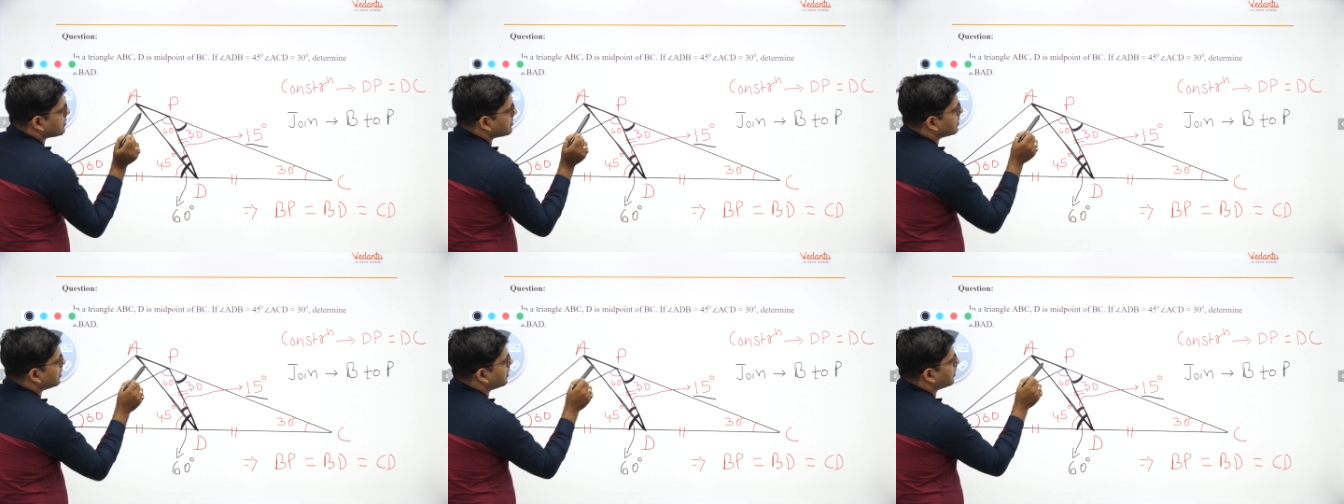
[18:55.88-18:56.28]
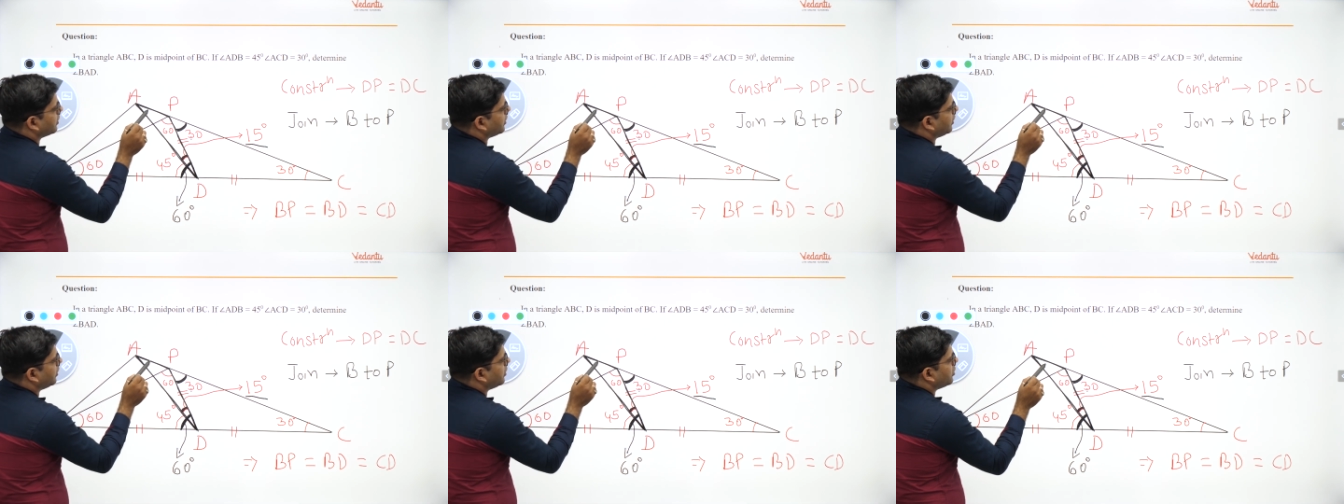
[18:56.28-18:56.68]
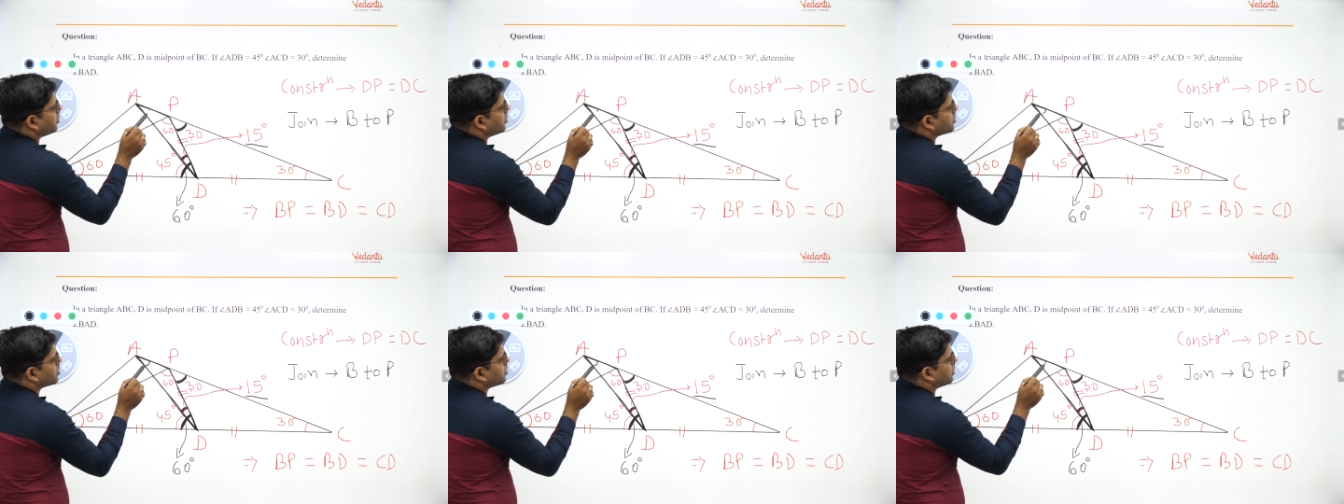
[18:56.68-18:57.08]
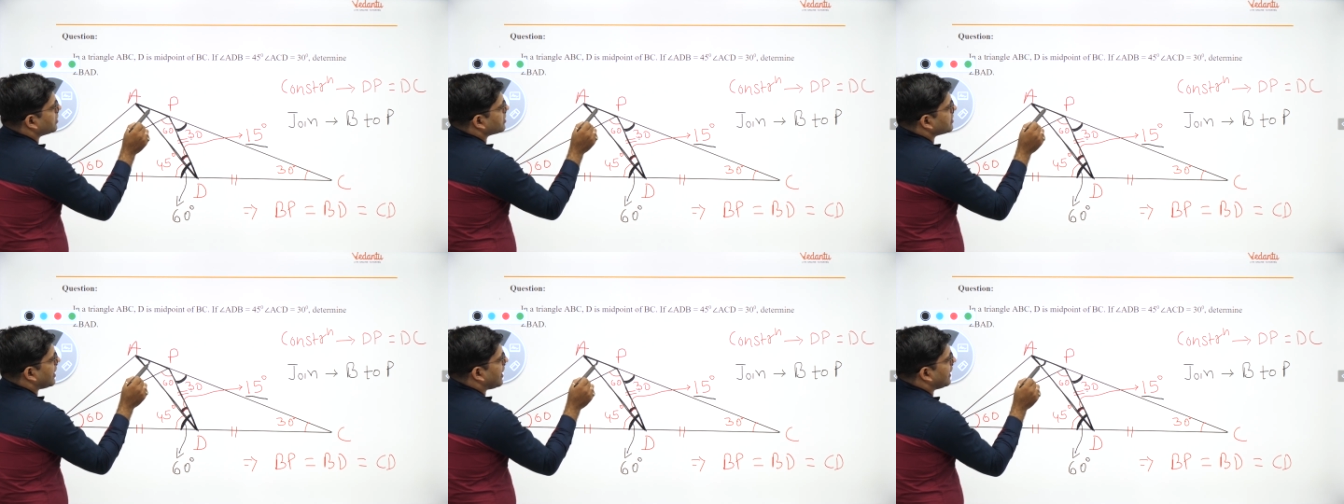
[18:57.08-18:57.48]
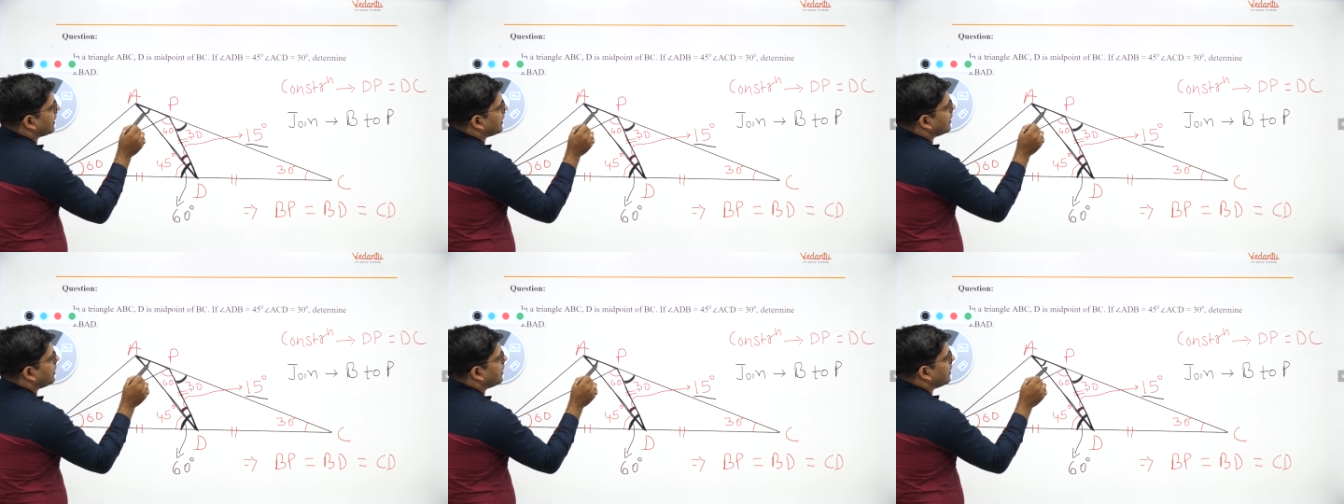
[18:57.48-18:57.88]
is 30 so this
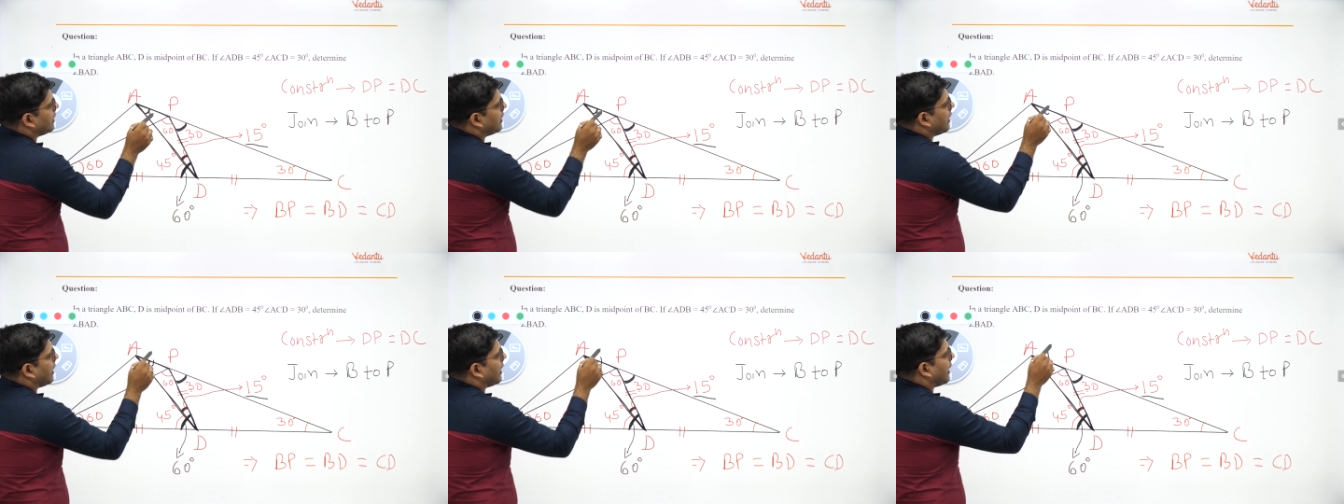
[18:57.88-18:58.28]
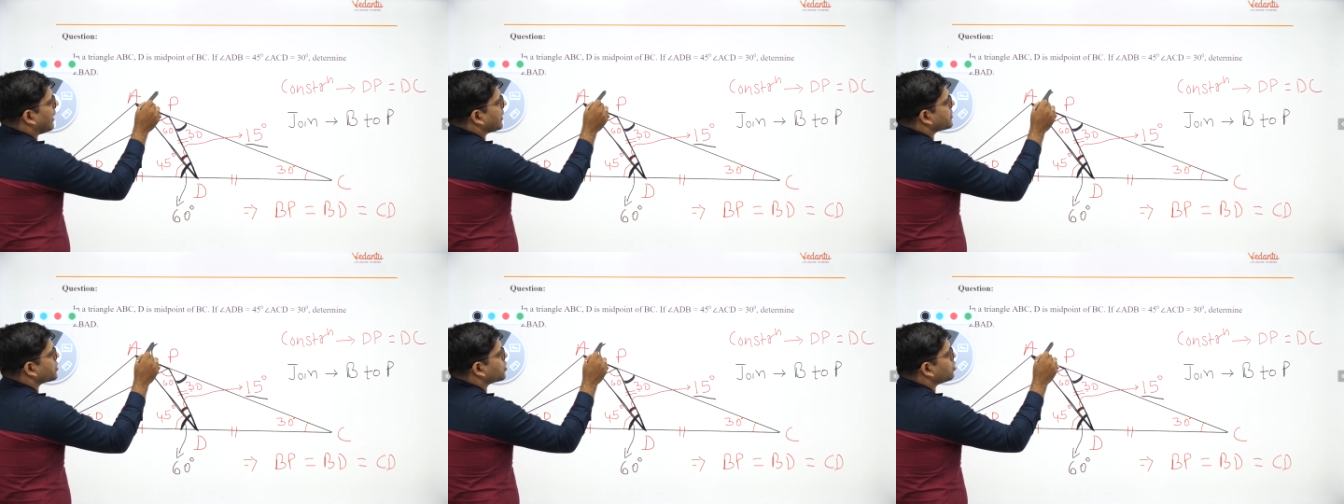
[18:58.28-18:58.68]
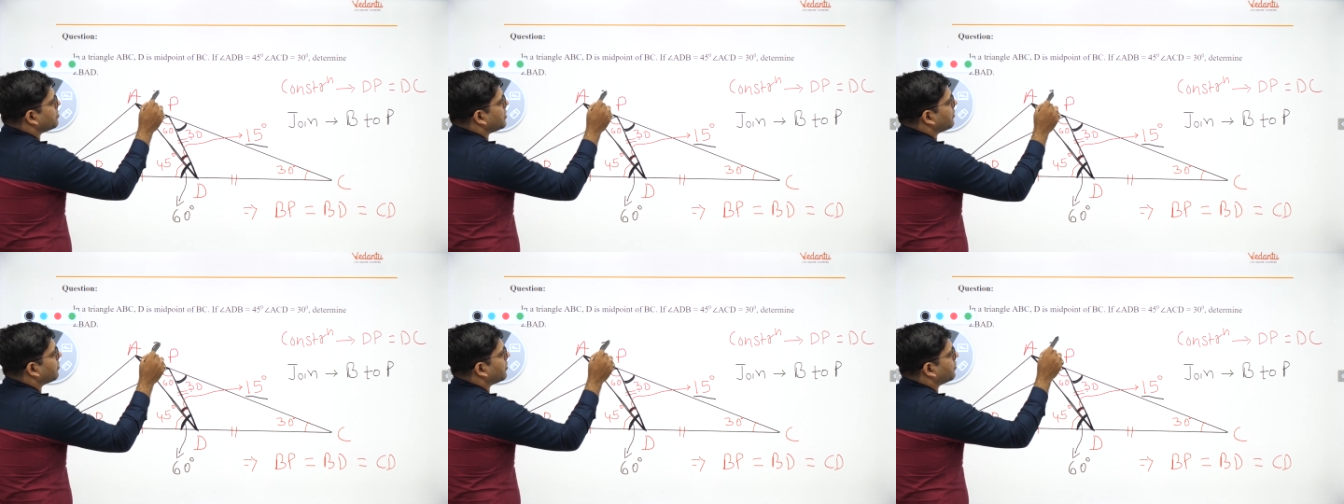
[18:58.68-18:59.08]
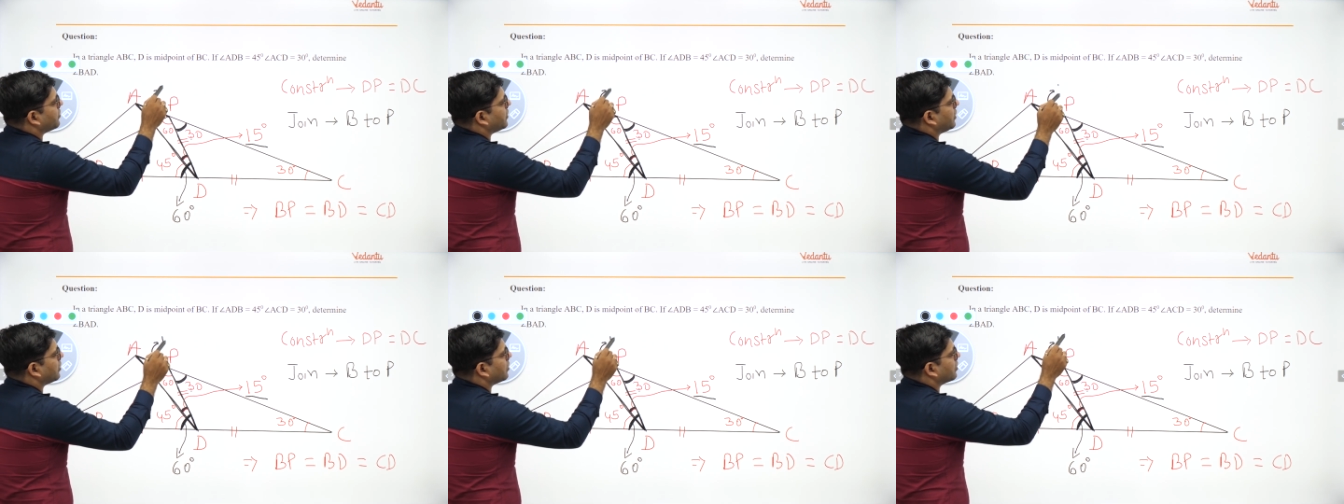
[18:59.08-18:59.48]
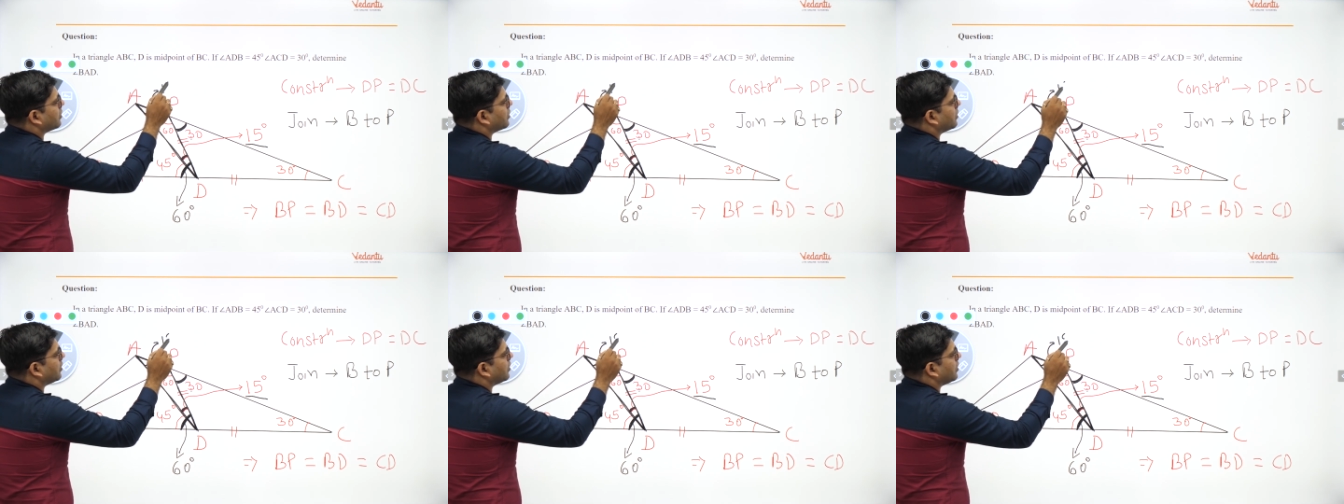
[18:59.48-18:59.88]
angle has to be 15
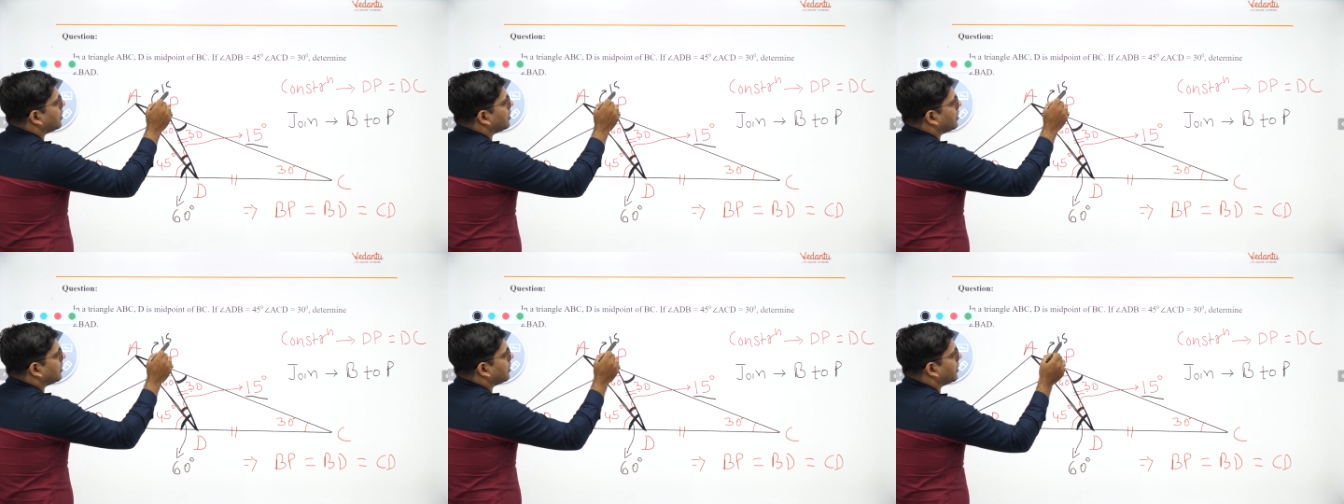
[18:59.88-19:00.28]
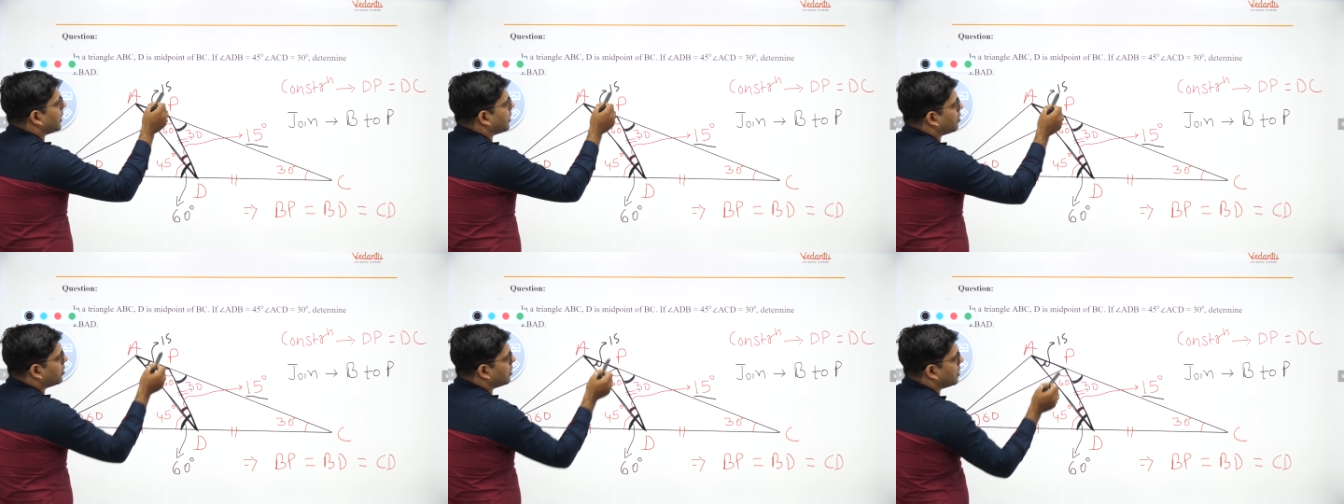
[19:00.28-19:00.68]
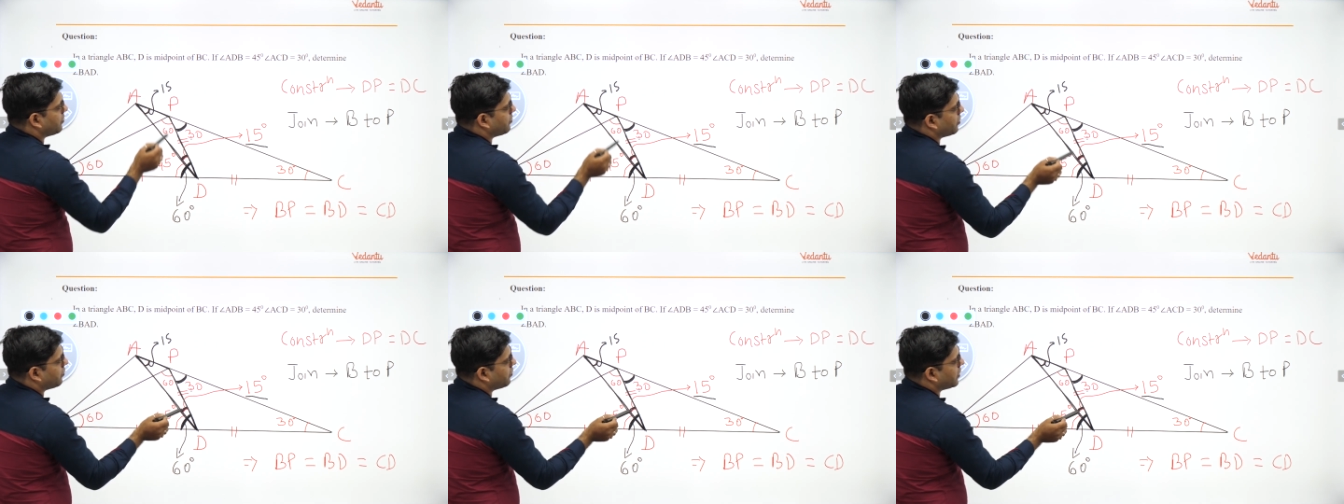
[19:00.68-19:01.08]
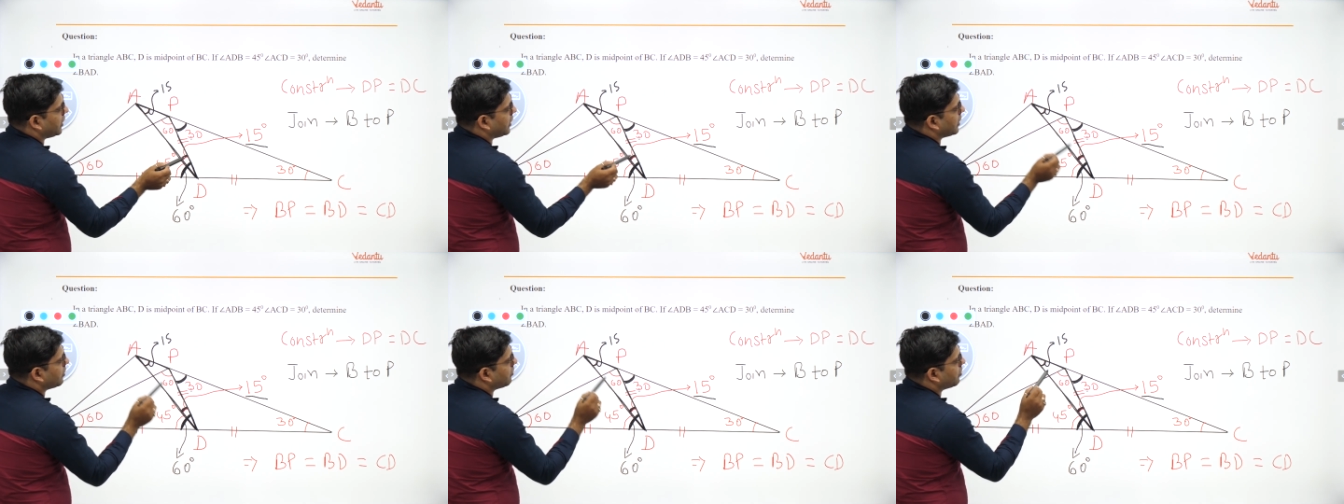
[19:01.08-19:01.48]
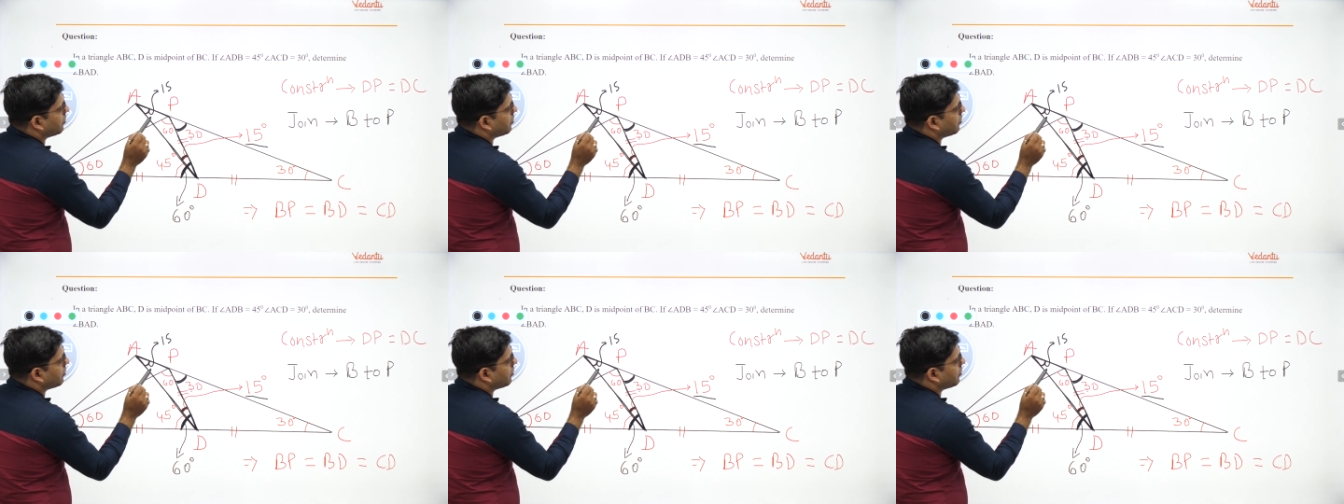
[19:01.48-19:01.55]
then only 15 and